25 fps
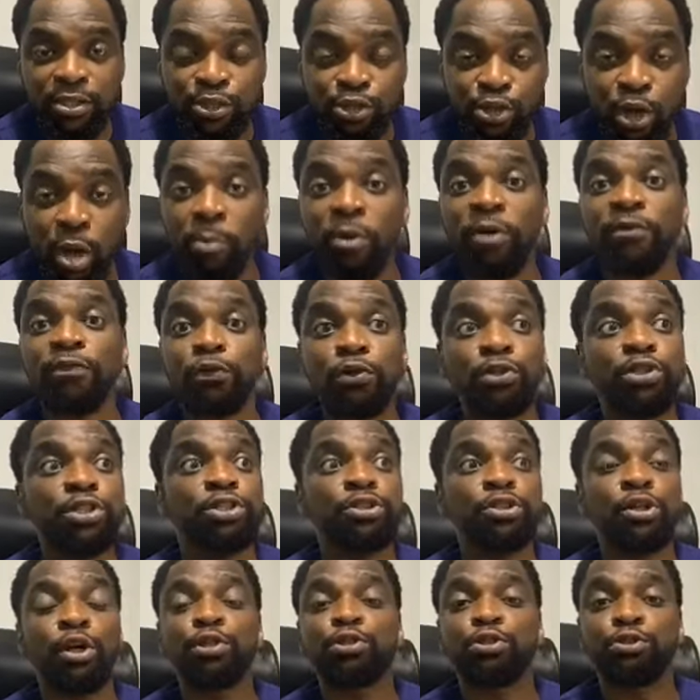Some of you
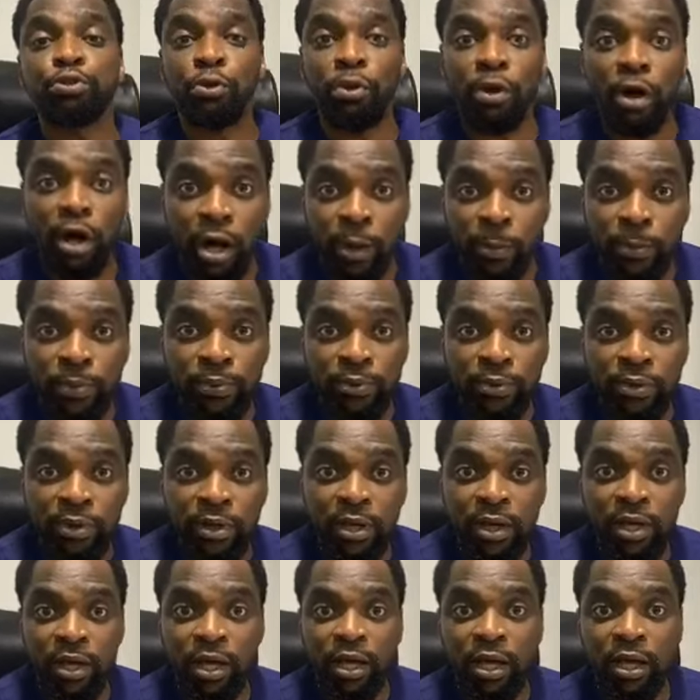did not show up.
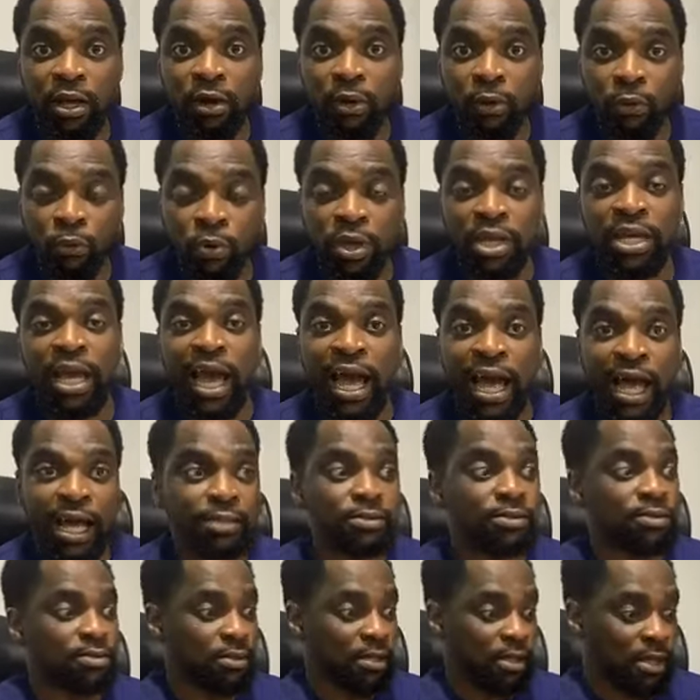We
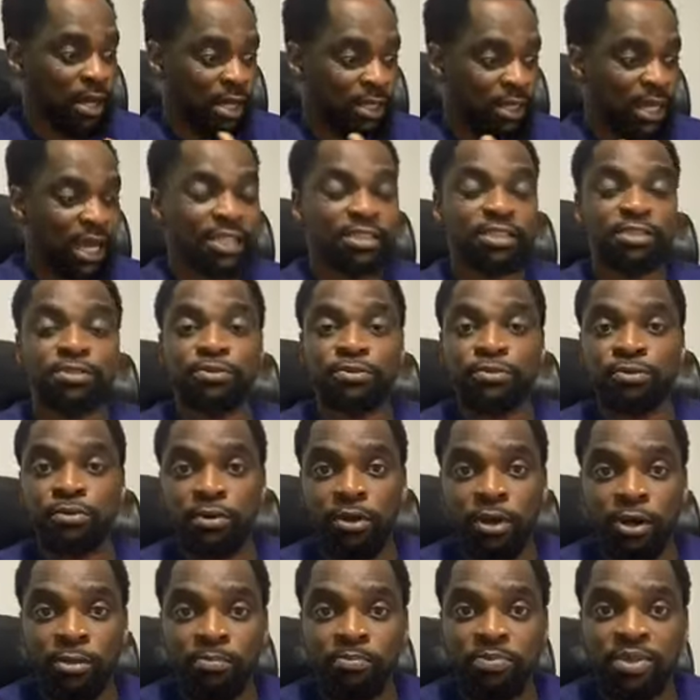had an
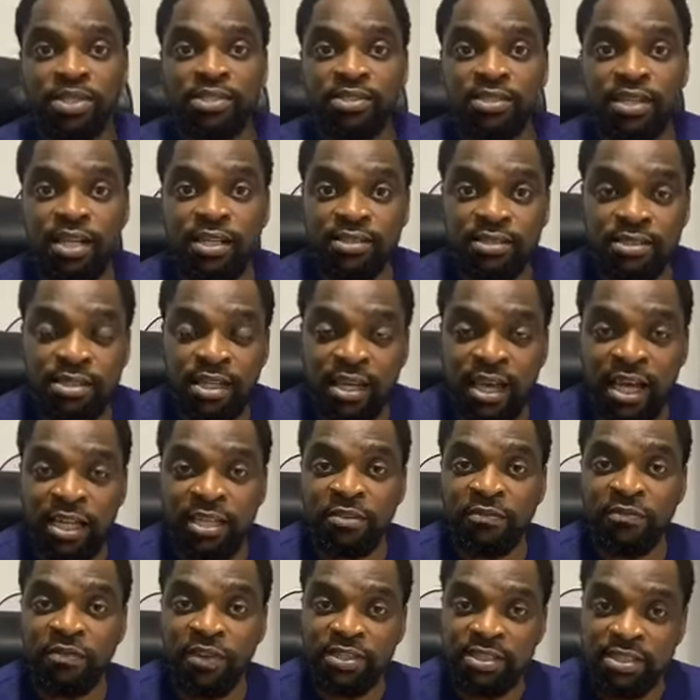article on Business Day,
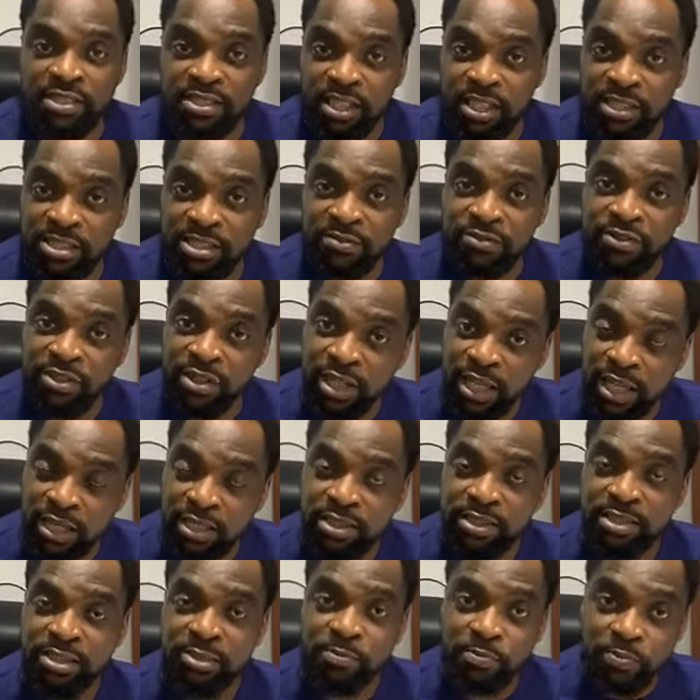an investigative
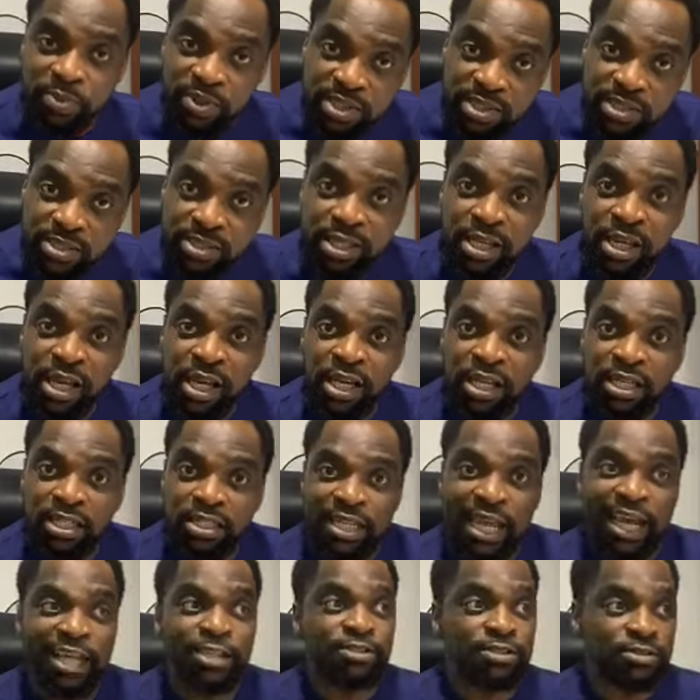journalism piece
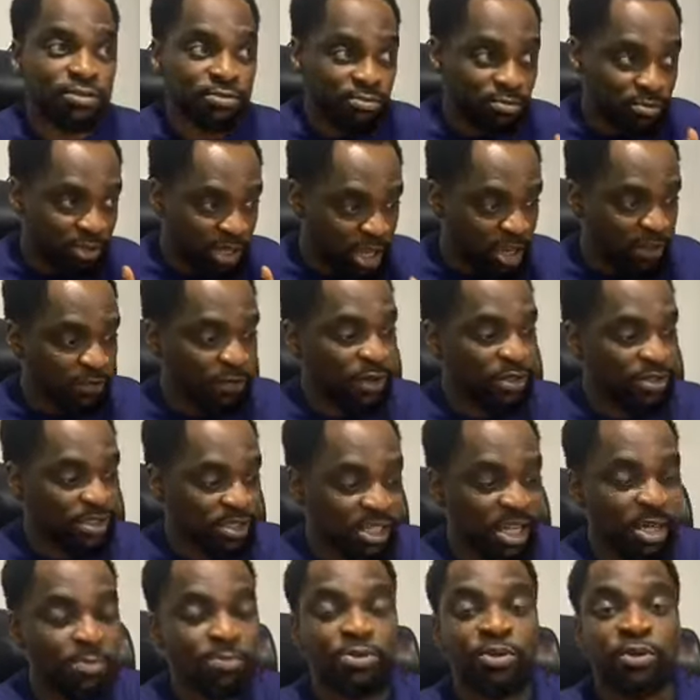that gave
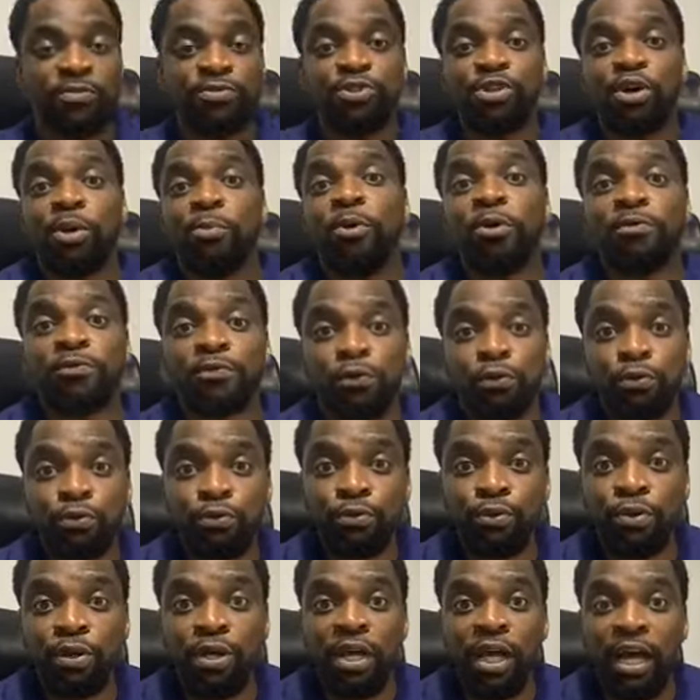us names of some of
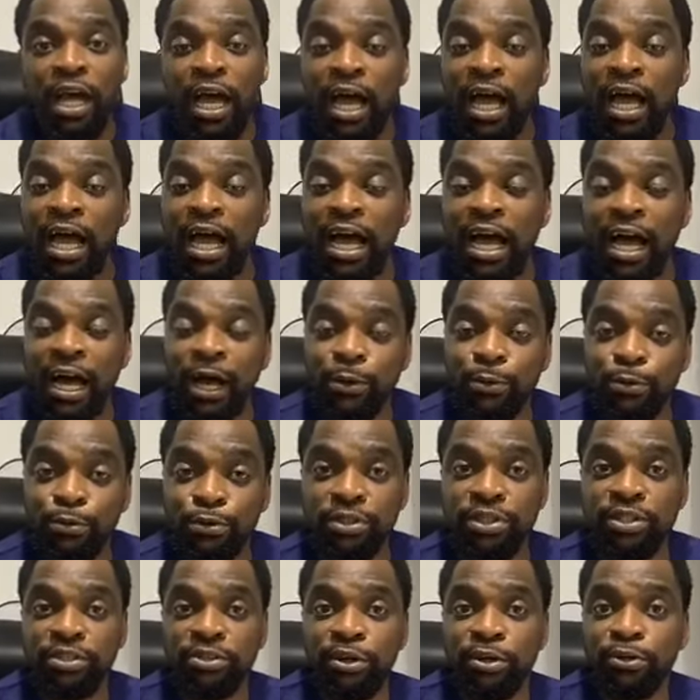you
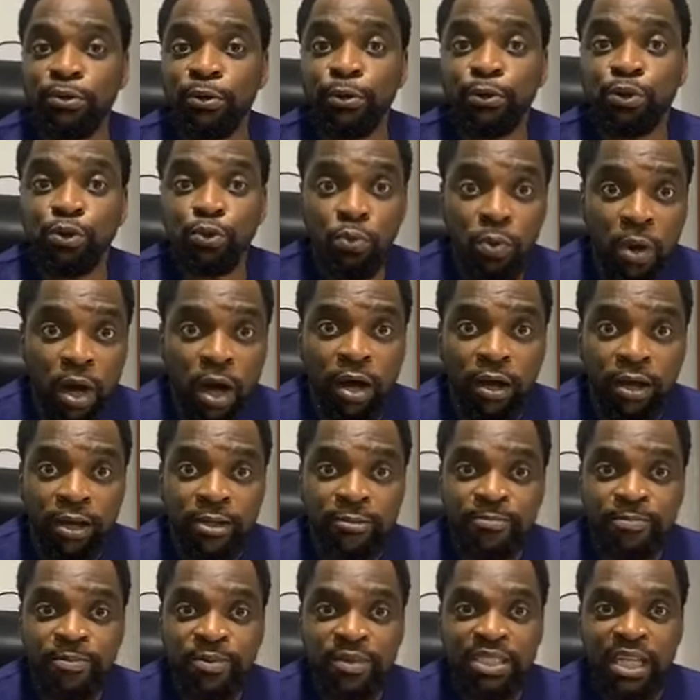who did not go to
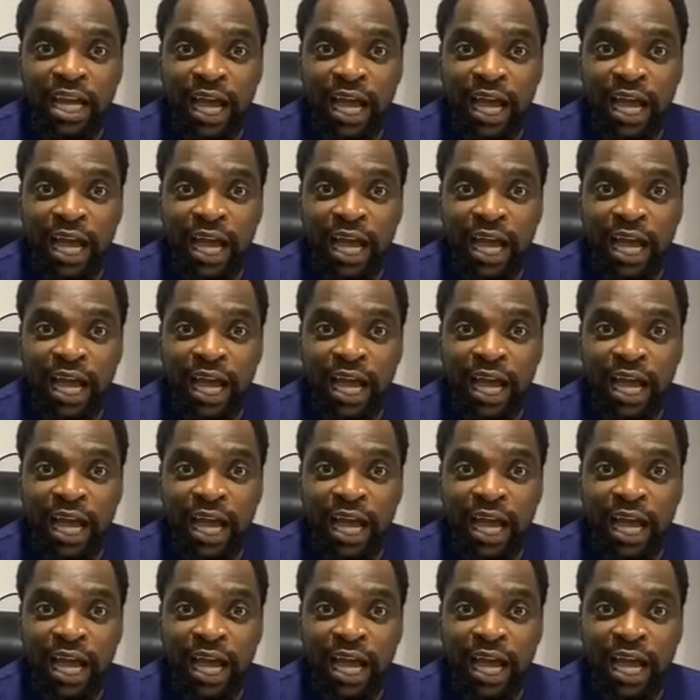work.